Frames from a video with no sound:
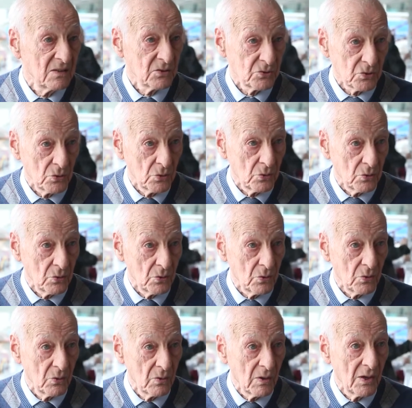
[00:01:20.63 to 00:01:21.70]

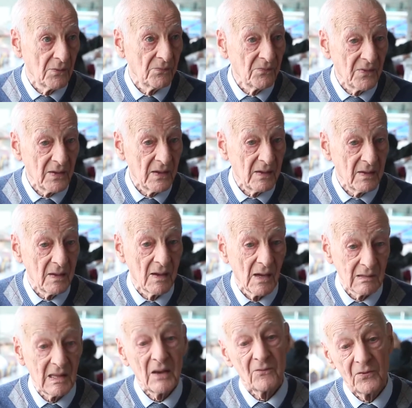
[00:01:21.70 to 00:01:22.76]
So, and I
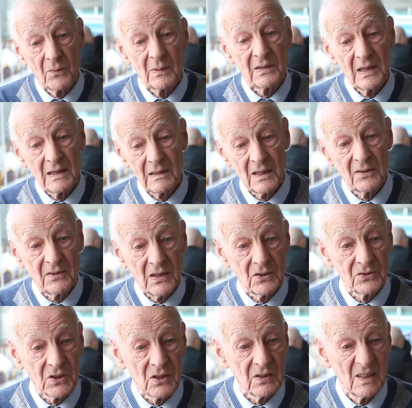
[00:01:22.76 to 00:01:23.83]
learned from an earlier
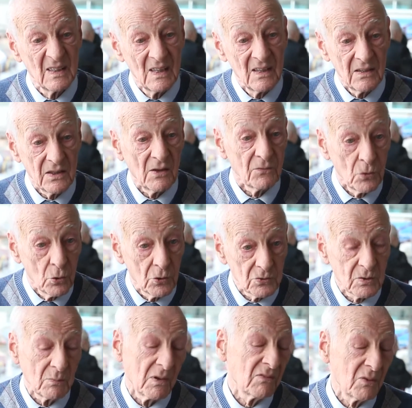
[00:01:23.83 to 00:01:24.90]
age that you've
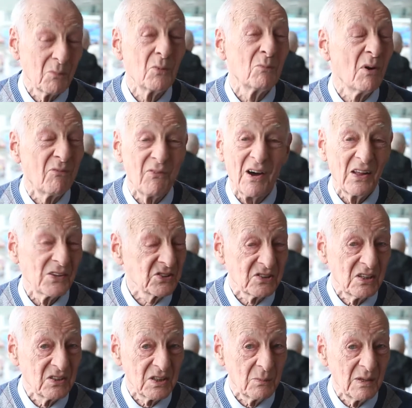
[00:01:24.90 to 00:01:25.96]
got to, I remember my father
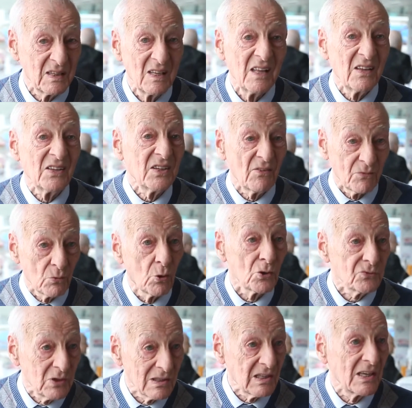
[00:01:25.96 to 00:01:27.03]
saying to me, you've
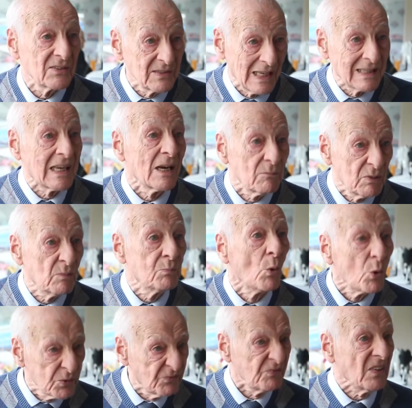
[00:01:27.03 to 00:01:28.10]
got to learn to kick with
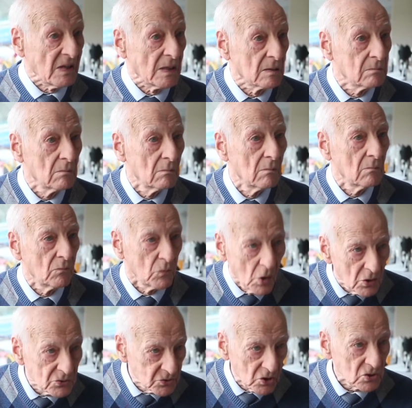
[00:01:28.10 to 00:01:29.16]
both feet,
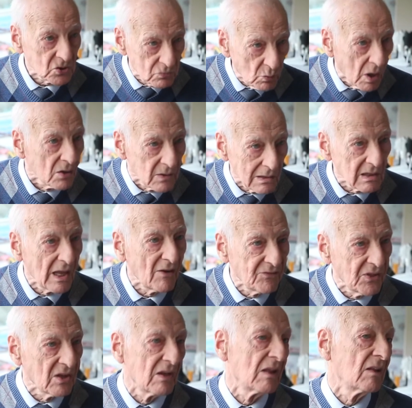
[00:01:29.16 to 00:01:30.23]
not just one, a
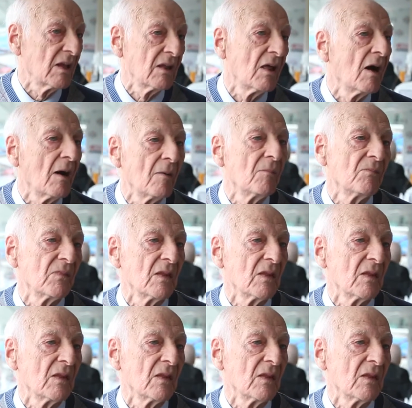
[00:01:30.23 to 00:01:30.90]
left or a like that.